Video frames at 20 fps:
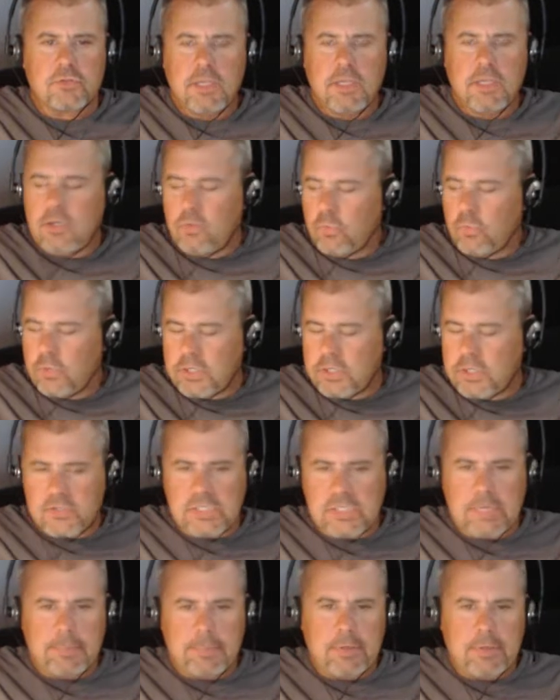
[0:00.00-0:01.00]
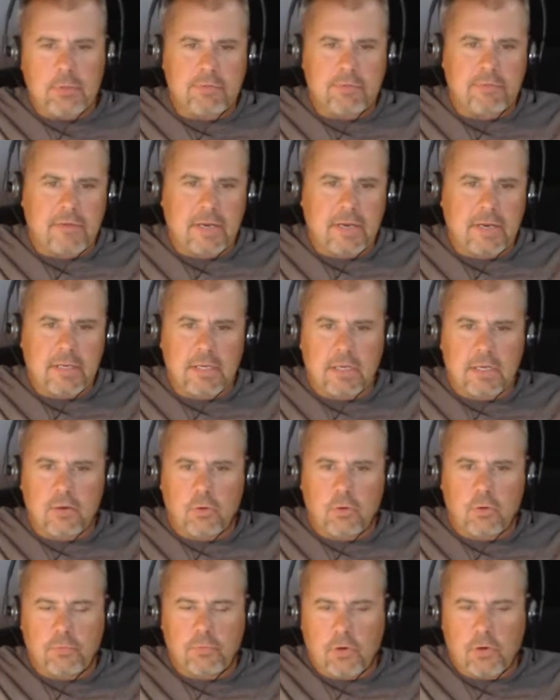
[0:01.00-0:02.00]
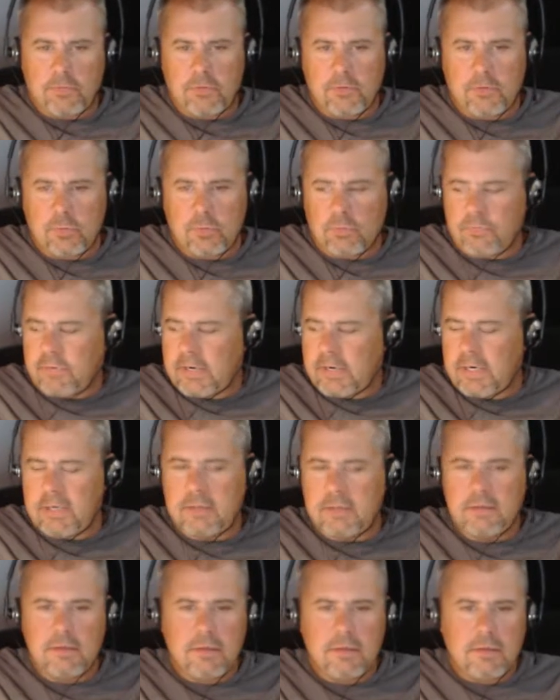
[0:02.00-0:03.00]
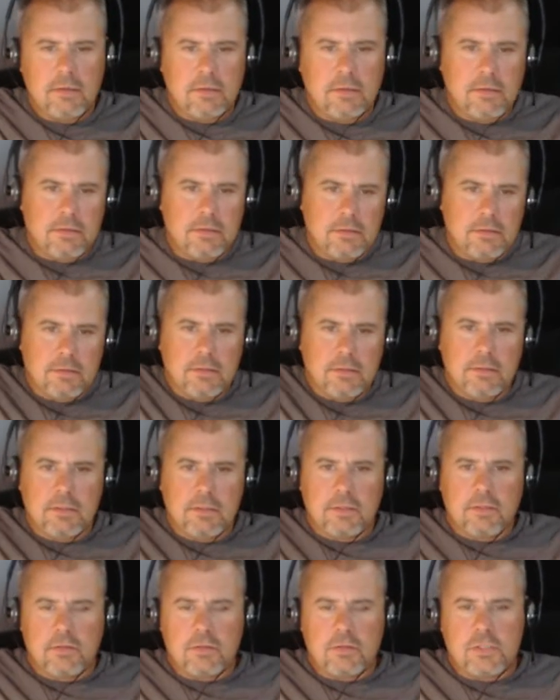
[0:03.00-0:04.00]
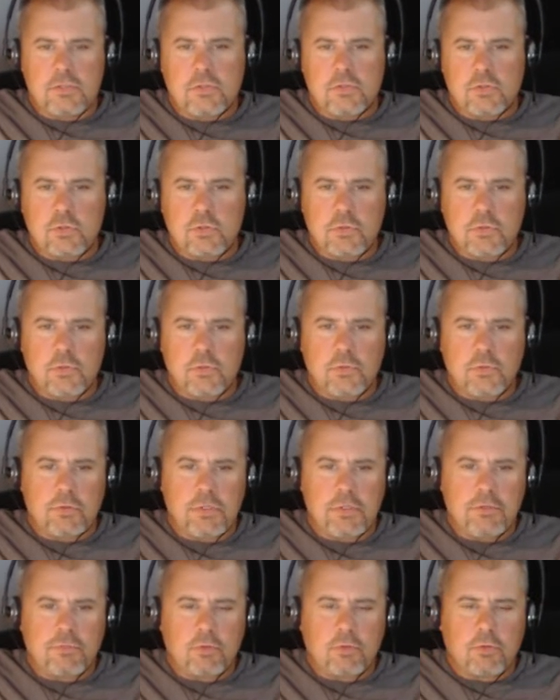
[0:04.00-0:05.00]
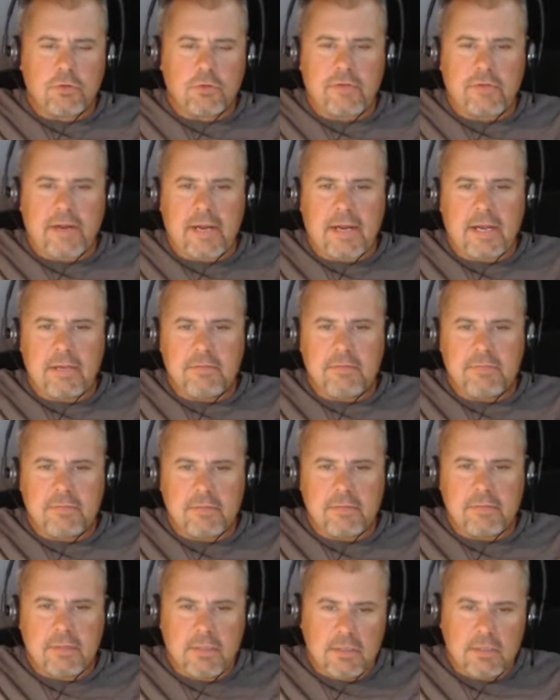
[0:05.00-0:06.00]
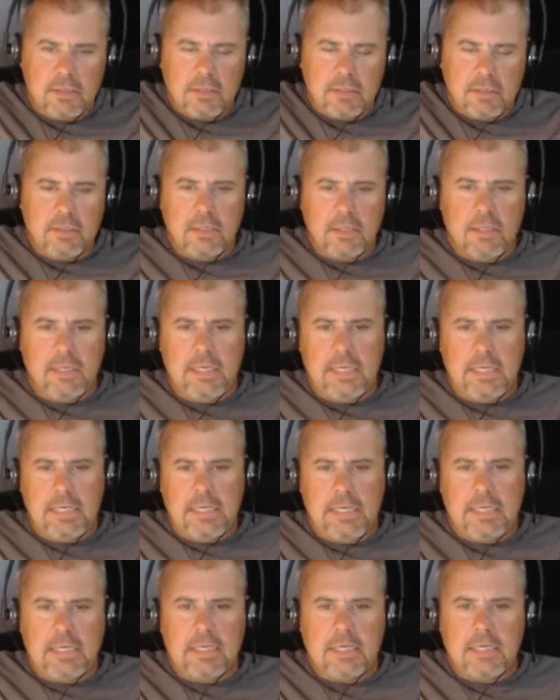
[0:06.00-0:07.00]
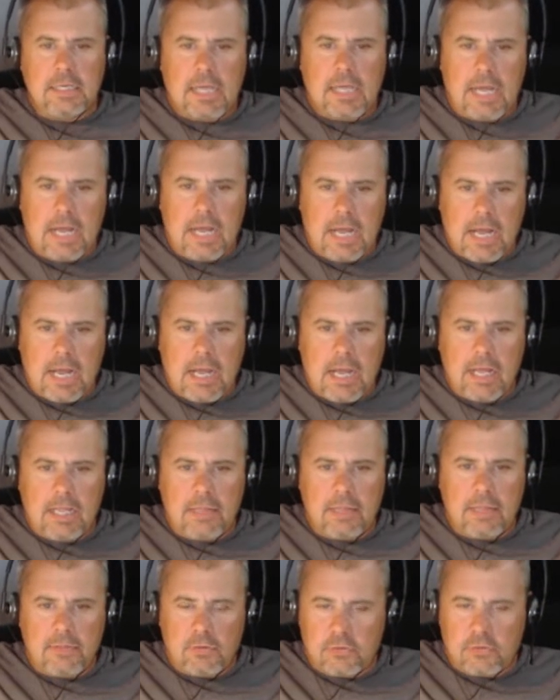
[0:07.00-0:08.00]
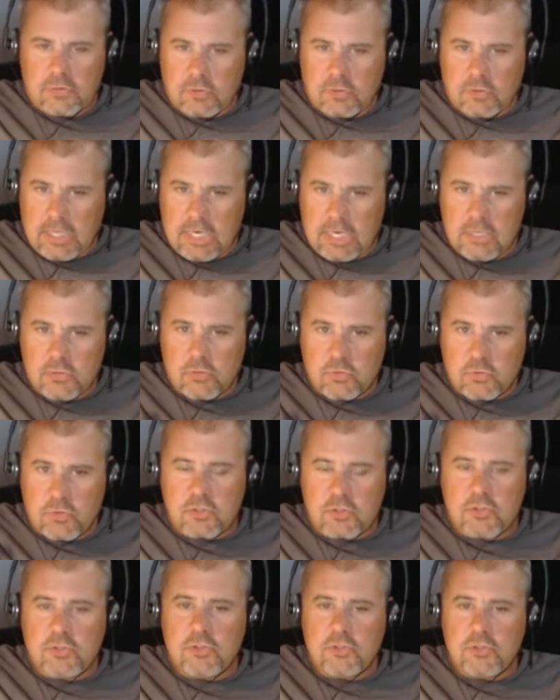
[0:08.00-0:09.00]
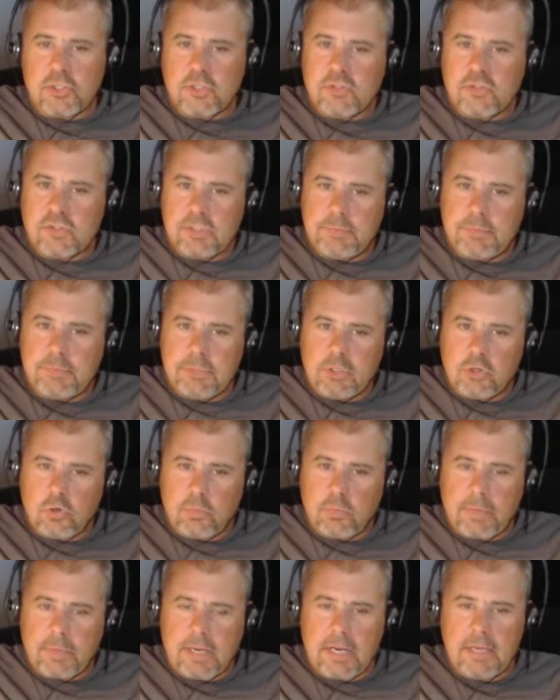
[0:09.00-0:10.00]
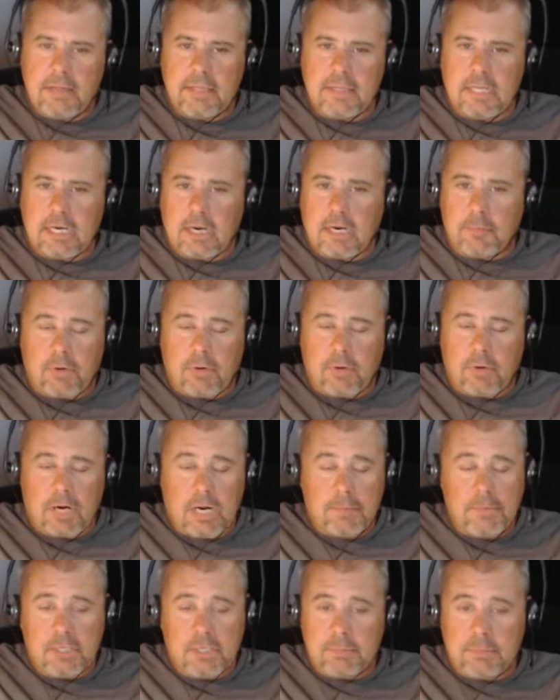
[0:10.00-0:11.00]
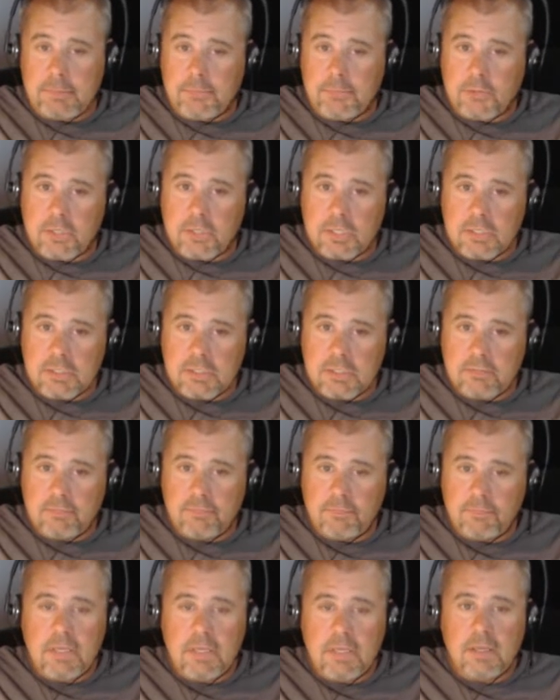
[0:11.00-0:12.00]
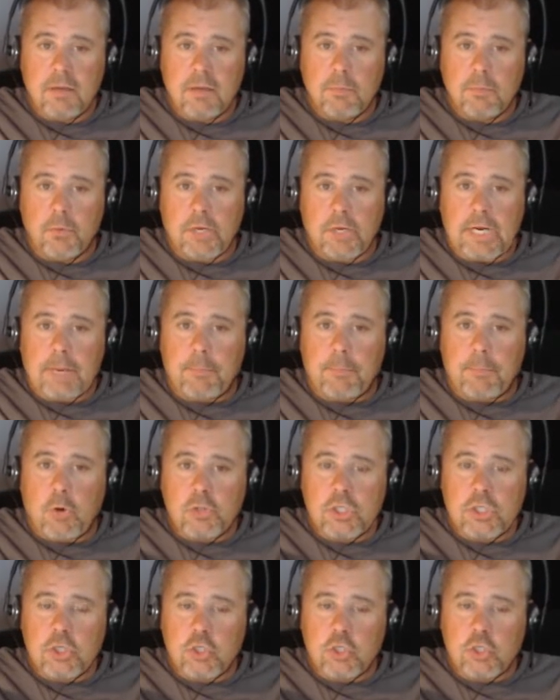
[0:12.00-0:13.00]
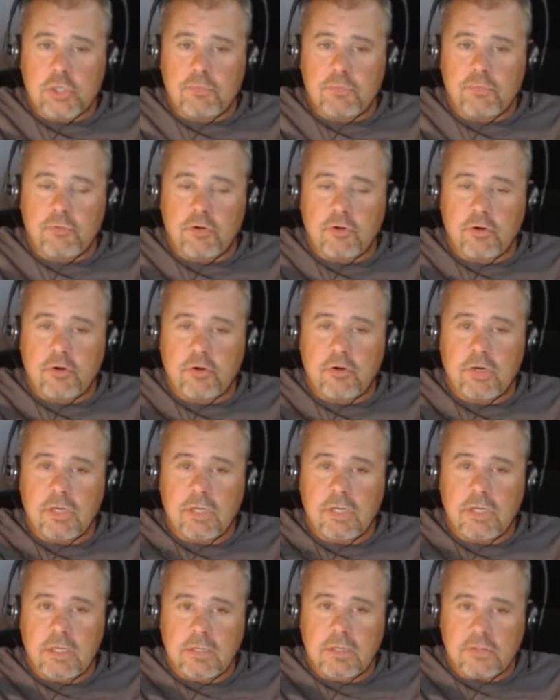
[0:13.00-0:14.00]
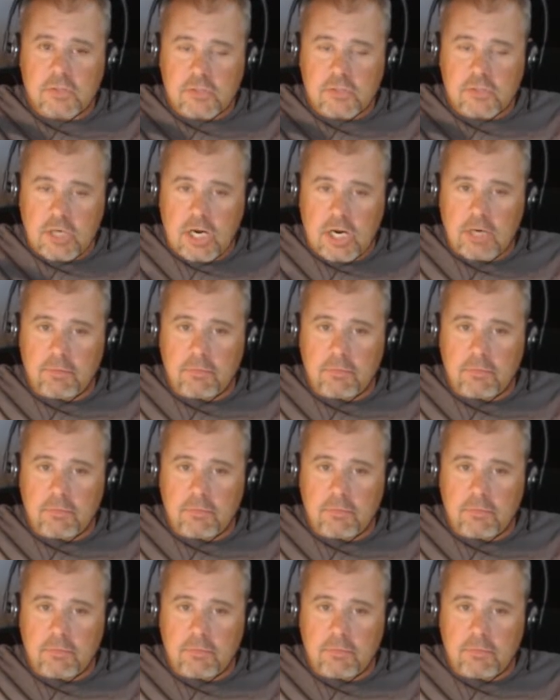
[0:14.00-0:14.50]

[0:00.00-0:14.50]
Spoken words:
We're going to see how many we find. Hopefully we'll find at least 2, 3, 4, 5. And there's a lot of structures you're going to see me go by that are probably going to be productive, but I'm only looking for to start